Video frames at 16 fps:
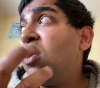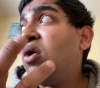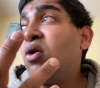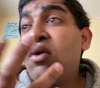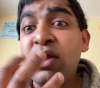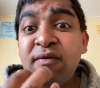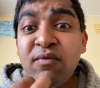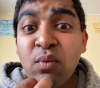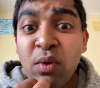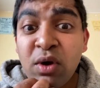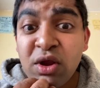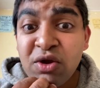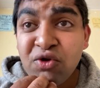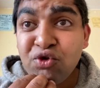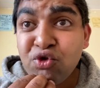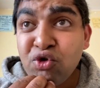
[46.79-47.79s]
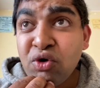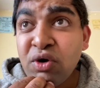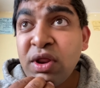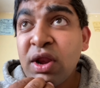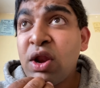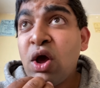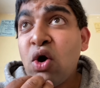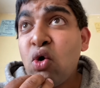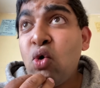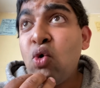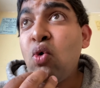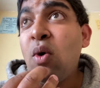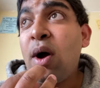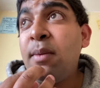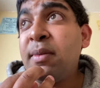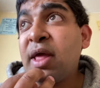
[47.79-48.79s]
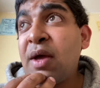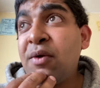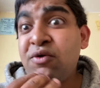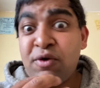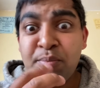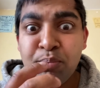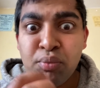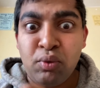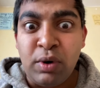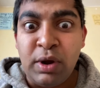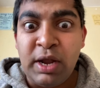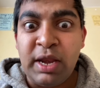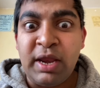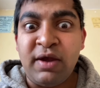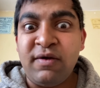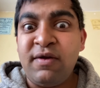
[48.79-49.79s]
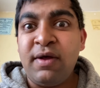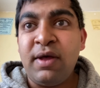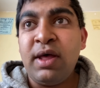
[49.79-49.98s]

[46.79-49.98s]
or even what you're studying, oh, I'm kind of brilliant,